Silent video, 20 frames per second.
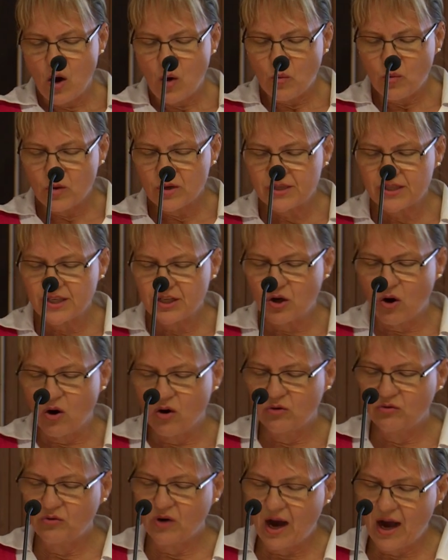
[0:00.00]
Was it
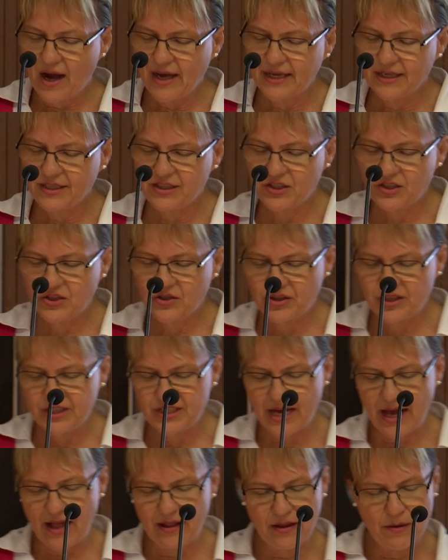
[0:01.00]
all right to
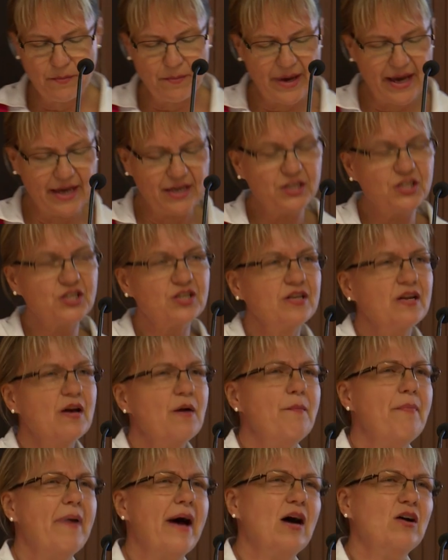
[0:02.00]
tell a patient
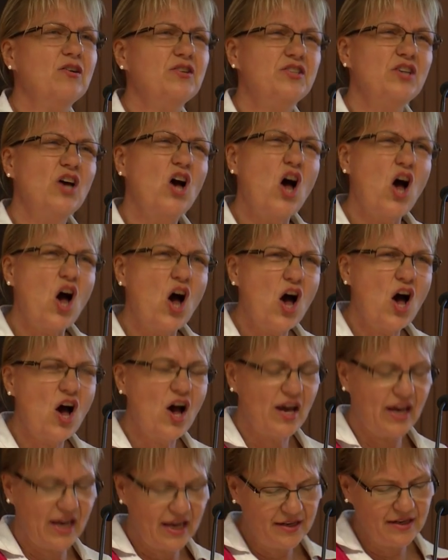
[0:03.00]
about
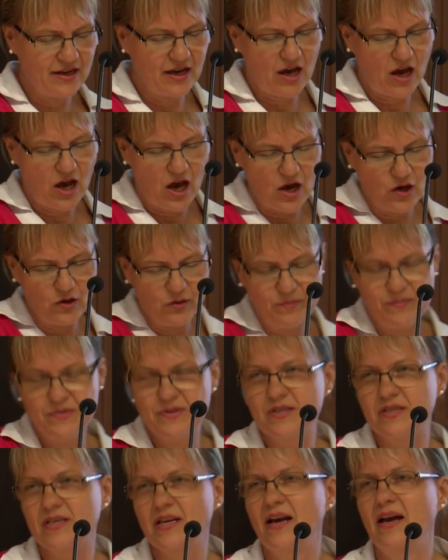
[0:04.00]
her inner
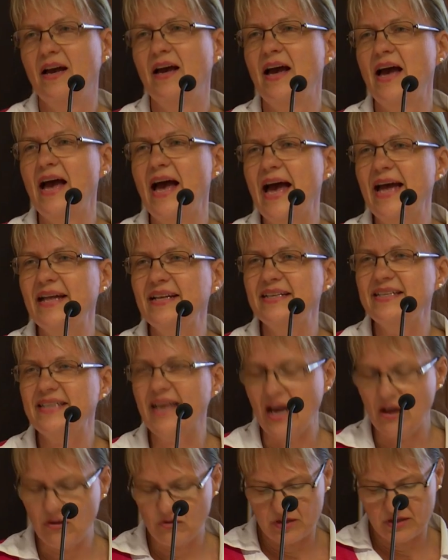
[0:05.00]
hopes and
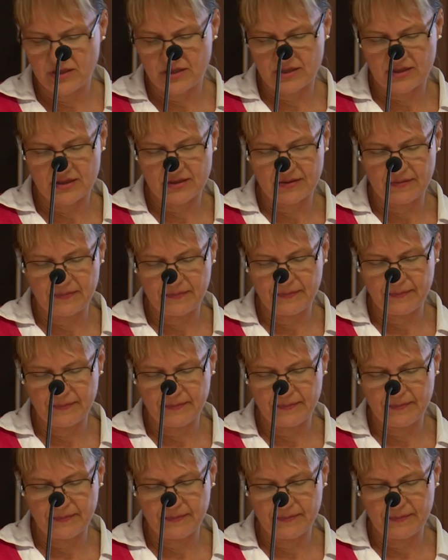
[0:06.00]
doubts?